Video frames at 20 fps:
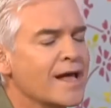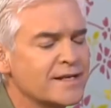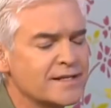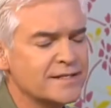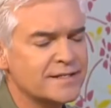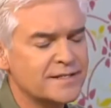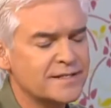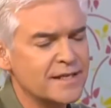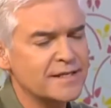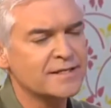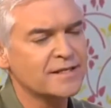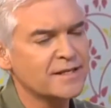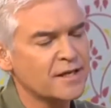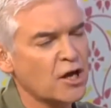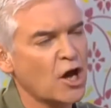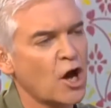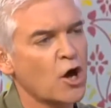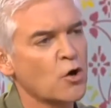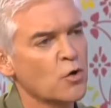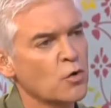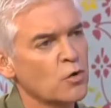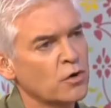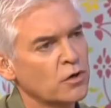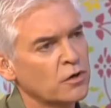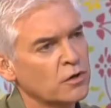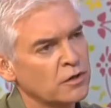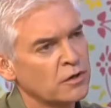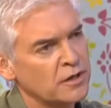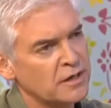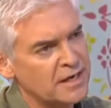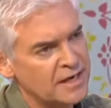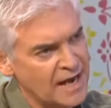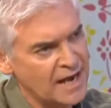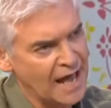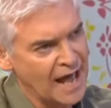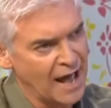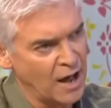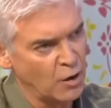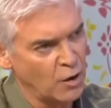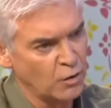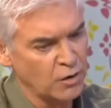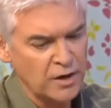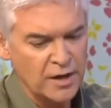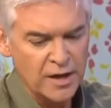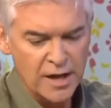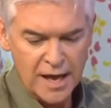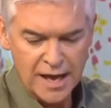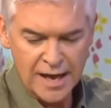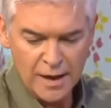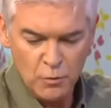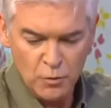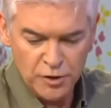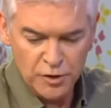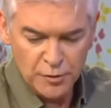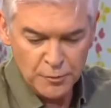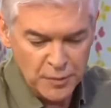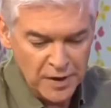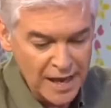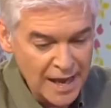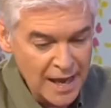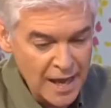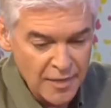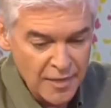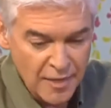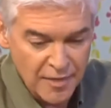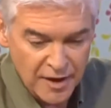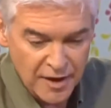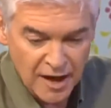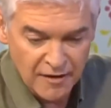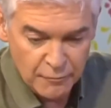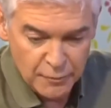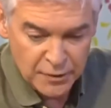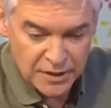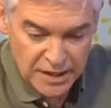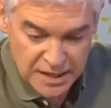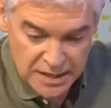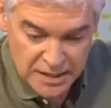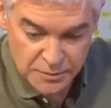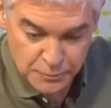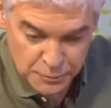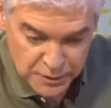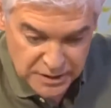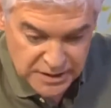Where does this go now? It would appear that the government is